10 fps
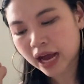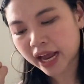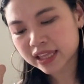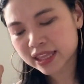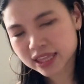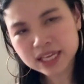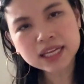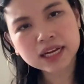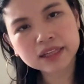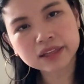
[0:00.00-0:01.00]
I think
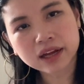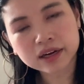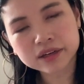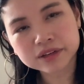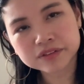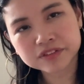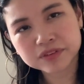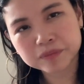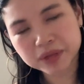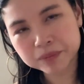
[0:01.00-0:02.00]
a lot of
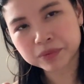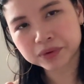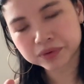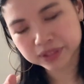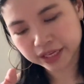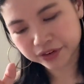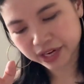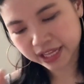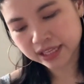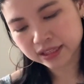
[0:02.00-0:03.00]
people that are
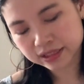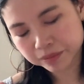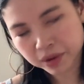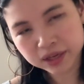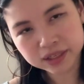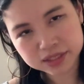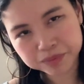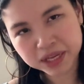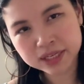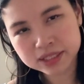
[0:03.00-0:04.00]
in the manga
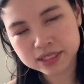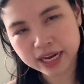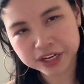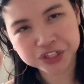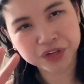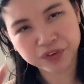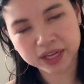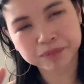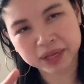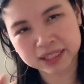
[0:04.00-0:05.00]
space actually
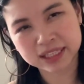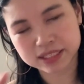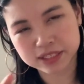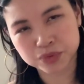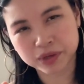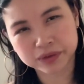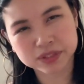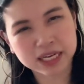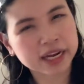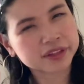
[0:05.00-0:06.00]
recommend this as well,
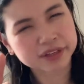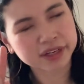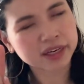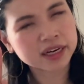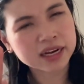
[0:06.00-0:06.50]
to either